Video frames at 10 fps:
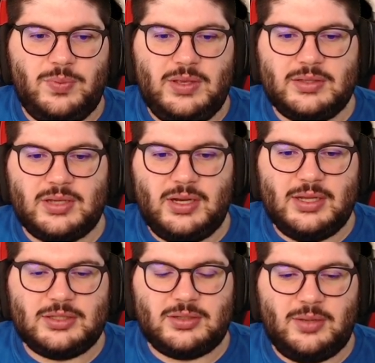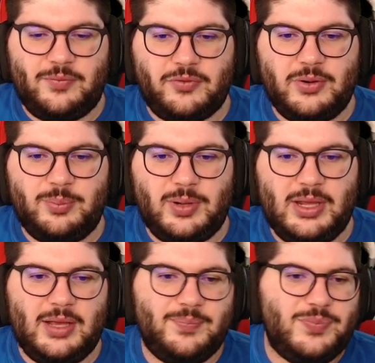these guys up front
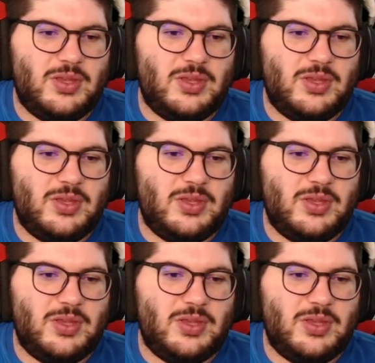playing